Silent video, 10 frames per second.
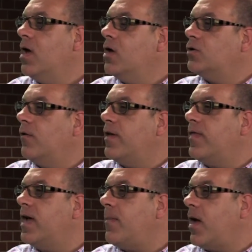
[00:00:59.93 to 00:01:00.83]
So if you
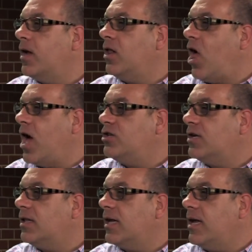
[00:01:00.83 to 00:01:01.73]
think about it
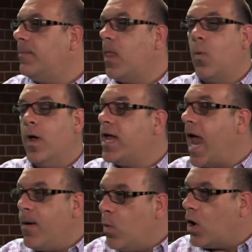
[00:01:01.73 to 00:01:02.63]
logically, we
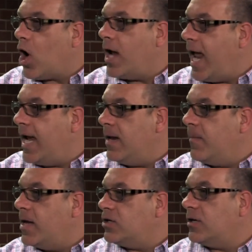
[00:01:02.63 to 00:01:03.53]
can work on any
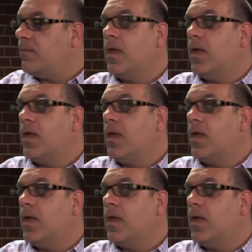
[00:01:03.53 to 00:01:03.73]
budget.